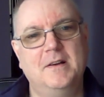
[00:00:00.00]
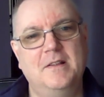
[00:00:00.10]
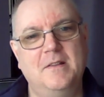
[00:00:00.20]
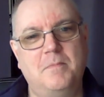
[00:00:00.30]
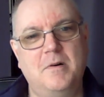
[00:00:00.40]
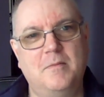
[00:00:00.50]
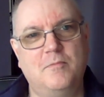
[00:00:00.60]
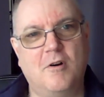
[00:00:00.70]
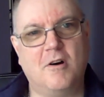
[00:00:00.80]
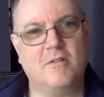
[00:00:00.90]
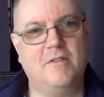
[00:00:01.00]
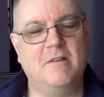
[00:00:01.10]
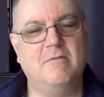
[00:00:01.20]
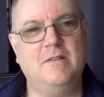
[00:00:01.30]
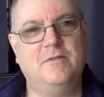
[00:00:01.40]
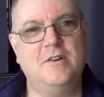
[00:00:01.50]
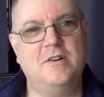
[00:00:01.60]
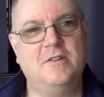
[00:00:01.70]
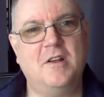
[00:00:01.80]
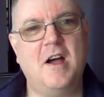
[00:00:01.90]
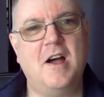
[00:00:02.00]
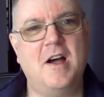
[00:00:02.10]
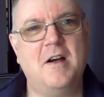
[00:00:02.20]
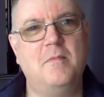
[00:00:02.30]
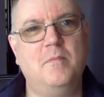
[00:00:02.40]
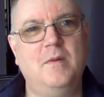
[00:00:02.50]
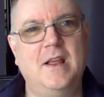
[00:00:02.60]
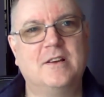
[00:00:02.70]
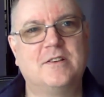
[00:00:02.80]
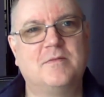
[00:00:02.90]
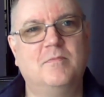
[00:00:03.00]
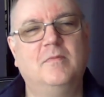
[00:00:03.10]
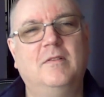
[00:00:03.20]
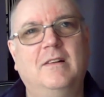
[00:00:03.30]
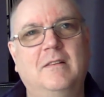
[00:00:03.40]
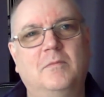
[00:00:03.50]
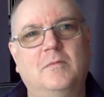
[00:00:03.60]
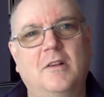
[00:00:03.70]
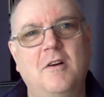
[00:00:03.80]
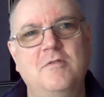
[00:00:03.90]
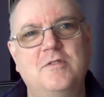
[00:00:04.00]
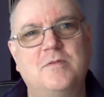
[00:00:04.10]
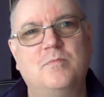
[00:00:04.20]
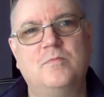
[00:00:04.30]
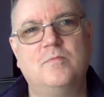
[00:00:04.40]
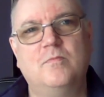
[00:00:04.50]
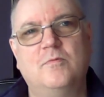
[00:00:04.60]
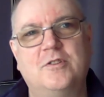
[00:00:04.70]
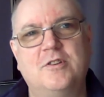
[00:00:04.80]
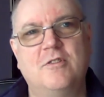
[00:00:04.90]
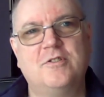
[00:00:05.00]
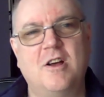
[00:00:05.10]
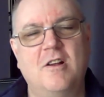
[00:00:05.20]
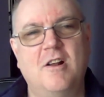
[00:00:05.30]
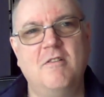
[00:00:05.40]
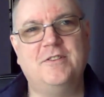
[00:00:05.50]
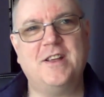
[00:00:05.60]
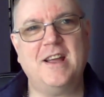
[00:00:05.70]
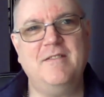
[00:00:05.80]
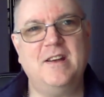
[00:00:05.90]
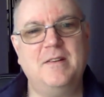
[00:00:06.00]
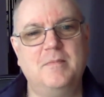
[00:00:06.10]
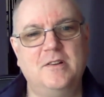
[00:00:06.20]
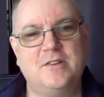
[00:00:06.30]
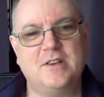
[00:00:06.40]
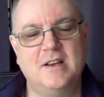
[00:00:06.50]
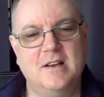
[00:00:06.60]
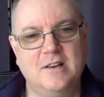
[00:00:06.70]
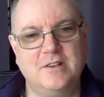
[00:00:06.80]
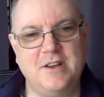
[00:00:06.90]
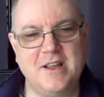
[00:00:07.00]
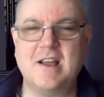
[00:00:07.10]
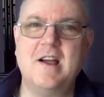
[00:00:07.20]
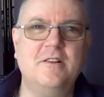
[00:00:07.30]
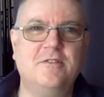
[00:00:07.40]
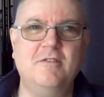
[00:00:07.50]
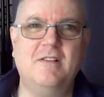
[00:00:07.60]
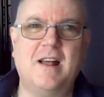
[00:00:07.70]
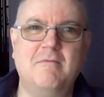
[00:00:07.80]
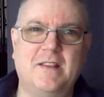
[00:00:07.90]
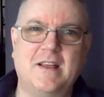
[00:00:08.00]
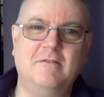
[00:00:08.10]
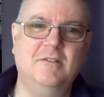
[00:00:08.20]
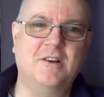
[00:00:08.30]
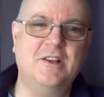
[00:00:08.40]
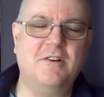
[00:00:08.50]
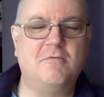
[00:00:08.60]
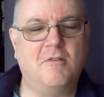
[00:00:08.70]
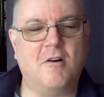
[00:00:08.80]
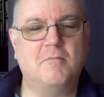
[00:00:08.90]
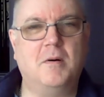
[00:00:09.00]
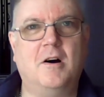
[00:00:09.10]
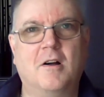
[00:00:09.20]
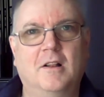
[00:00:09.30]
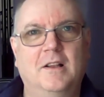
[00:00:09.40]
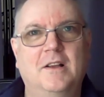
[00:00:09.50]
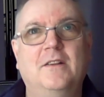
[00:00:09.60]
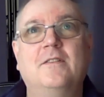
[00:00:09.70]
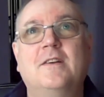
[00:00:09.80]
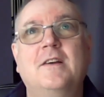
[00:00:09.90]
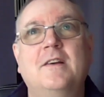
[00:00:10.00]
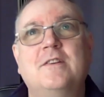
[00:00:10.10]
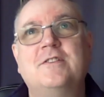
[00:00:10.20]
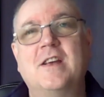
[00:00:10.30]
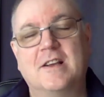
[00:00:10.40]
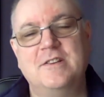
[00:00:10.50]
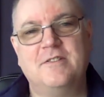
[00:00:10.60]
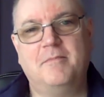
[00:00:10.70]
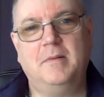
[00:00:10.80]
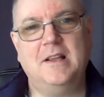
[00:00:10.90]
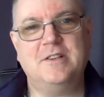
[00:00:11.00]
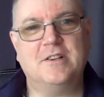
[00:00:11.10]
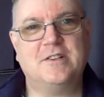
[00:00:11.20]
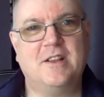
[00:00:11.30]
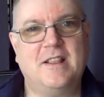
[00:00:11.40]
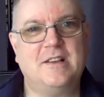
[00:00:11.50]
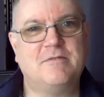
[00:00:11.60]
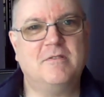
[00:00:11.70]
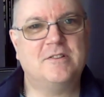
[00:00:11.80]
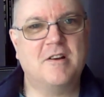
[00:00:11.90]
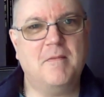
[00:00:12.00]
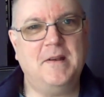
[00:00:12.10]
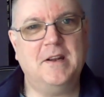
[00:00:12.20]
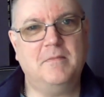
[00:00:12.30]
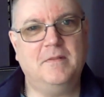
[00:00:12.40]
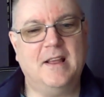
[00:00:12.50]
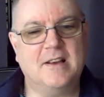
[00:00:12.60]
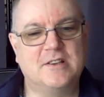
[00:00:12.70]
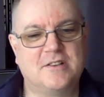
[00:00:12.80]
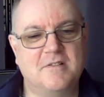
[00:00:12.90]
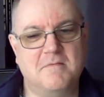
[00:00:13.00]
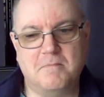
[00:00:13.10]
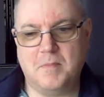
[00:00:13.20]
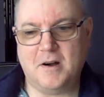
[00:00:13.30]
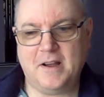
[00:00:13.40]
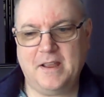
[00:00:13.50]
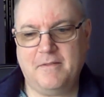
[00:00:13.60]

the pub rock thing we've done. Nick's, Lowe's solo, Dave Edmonds. So you can't do that without looking at Rock Pile and Seconds of Pleasure. So that's what's coming up next. Bye